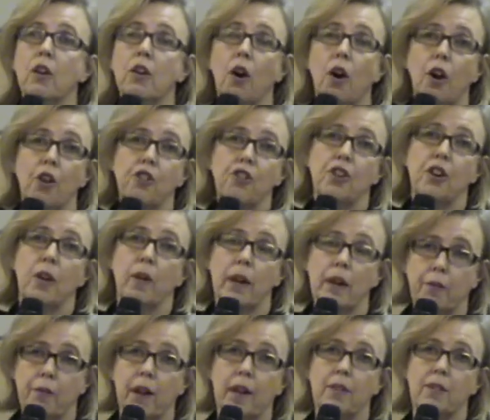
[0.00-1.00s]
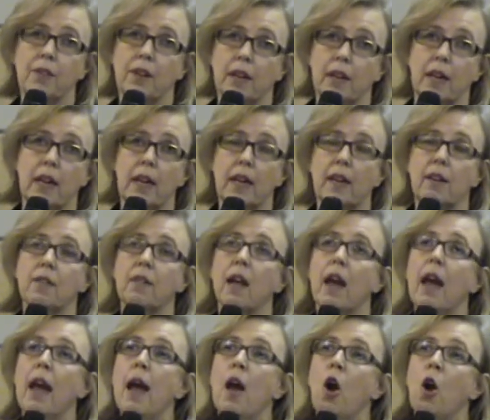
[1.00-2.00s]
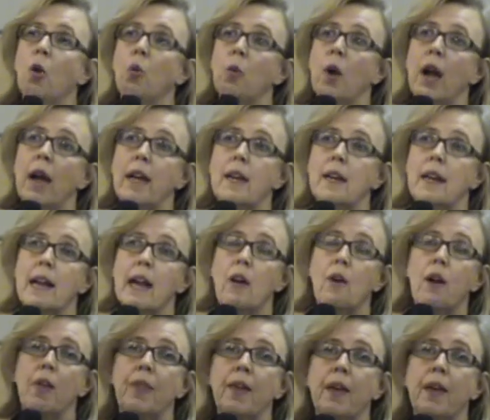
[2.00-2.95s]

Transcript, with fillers: cautionary advice to Canadians. Right now, I